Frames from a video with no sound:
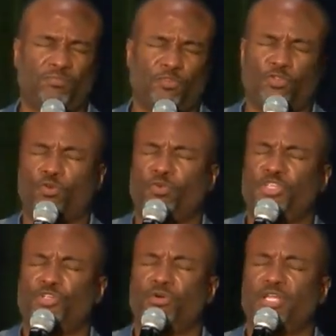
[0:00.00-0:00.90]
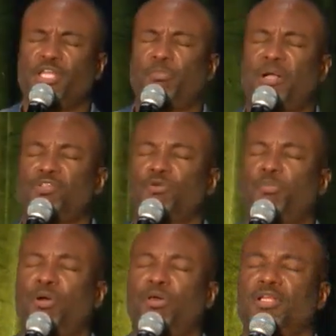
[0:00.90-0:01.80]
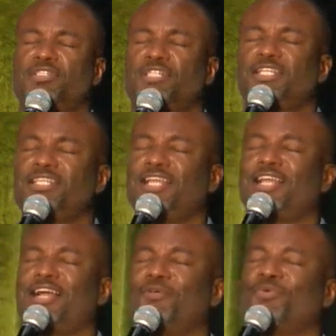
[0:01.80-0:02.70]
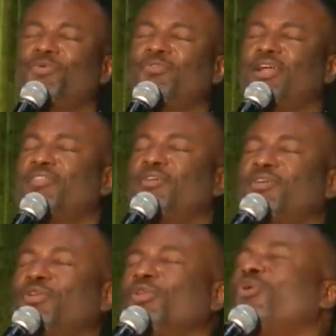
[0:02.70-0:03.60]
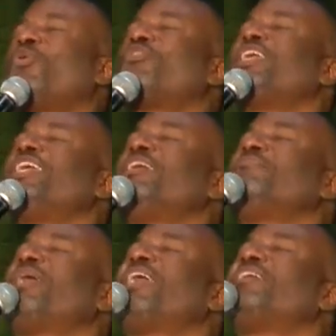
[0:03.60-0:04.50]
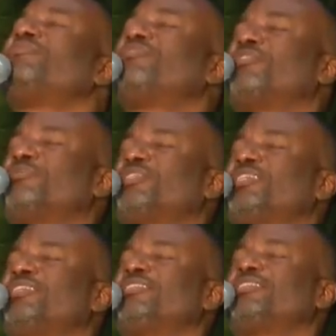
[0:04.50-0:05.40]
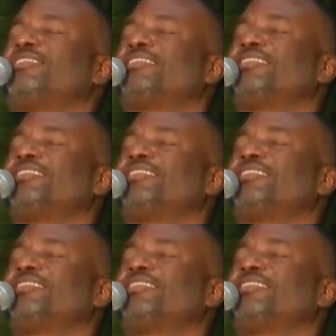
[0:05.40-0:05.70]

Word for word: So we join the Apostle Paul and say, Yeah, I will rather glory in my infirmities.